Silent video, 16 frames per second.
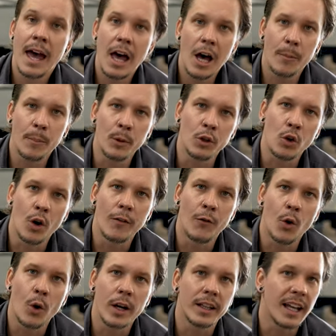helping you
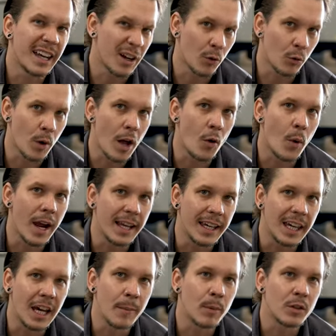avoid like a runaway
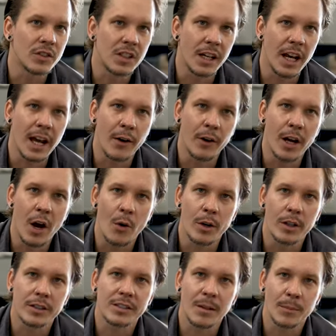camper scenario
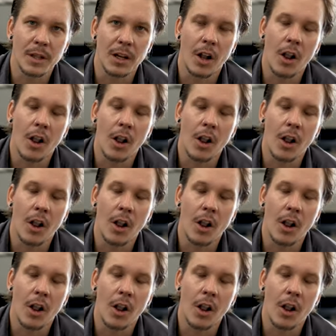or something